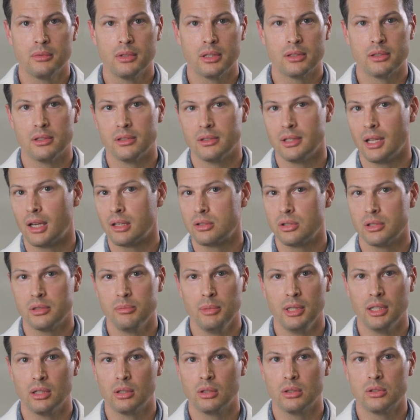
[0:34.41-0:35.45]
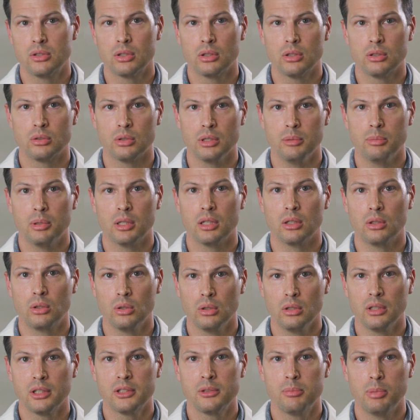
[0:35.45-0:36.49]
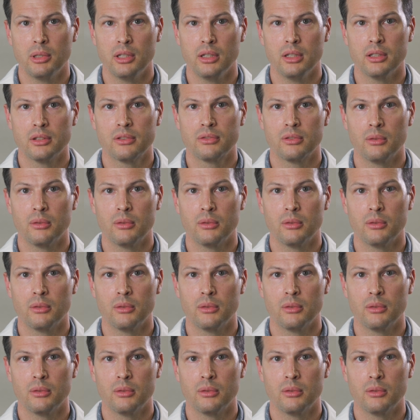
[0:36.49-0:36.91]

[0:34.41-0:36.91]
This does not just mean a good surgery, but a good experience